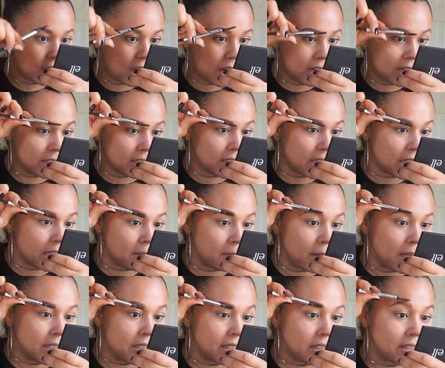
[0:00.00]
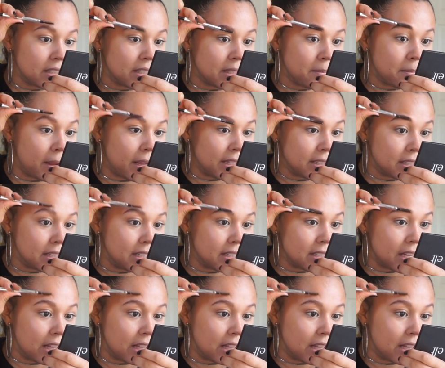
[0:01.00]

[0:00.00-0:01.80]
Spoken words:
on a daily basis,